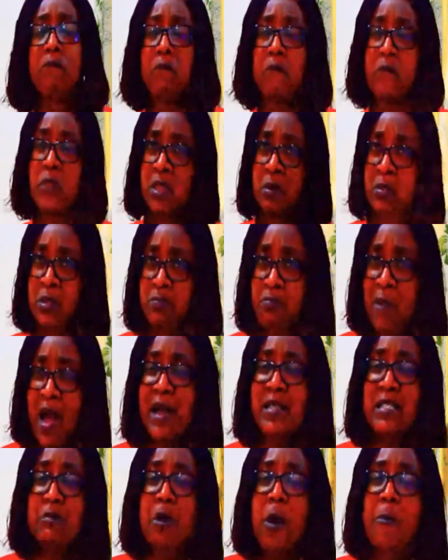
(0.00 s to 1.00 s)
The
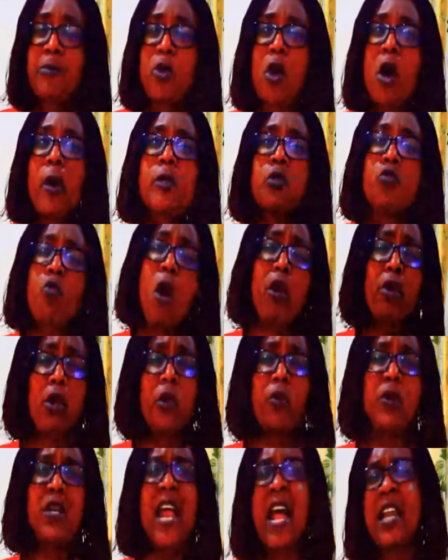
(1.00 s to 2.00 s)
maximum score is
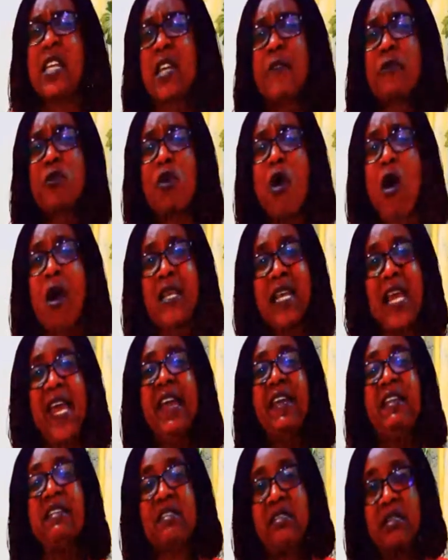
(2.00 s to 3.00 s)
100, and they've scored
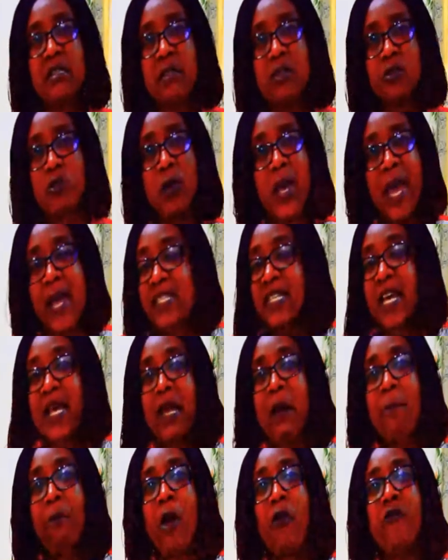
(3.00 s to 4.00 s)
80. So 80
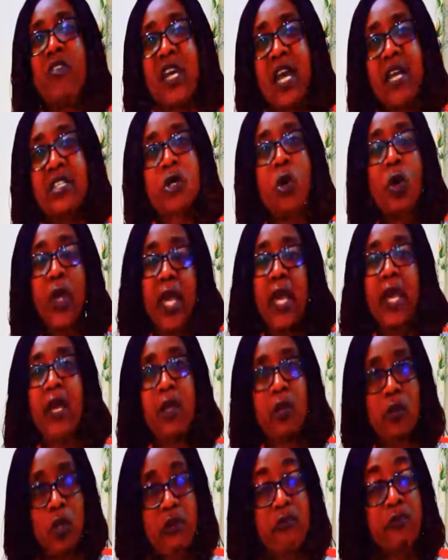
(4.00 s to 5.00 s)
and above, they can say, okay,
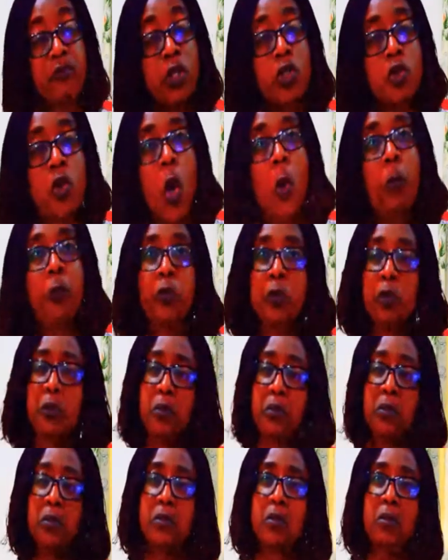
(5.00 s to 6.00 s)
you're free to open.
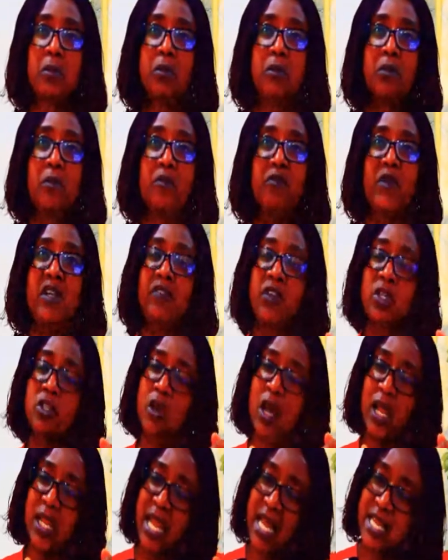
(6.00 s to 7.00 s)
If they
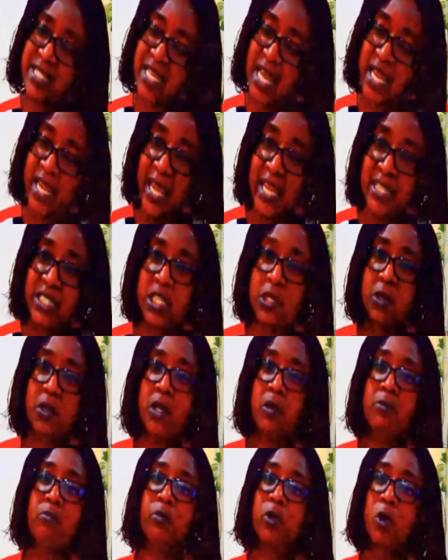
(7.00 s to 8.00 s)
score less than 80,
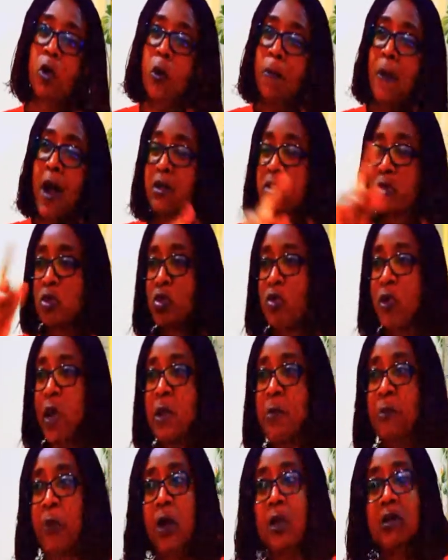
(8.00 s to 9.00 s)
go back to the
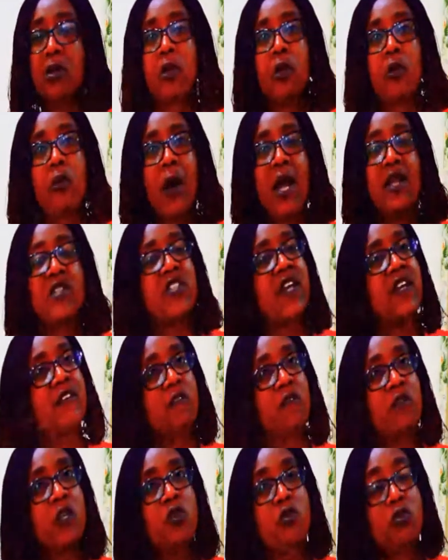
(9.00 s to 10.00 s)
drawing board, go and check the
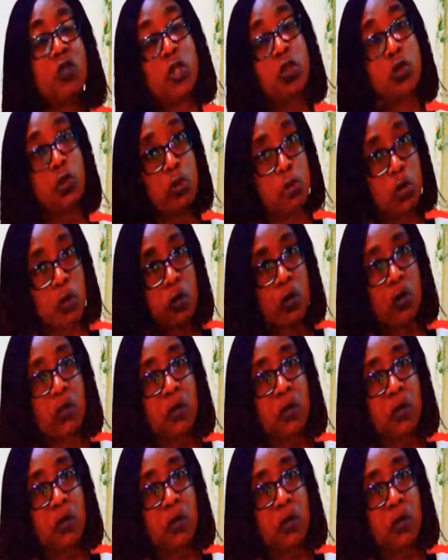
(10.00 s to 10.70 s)
things you need to do.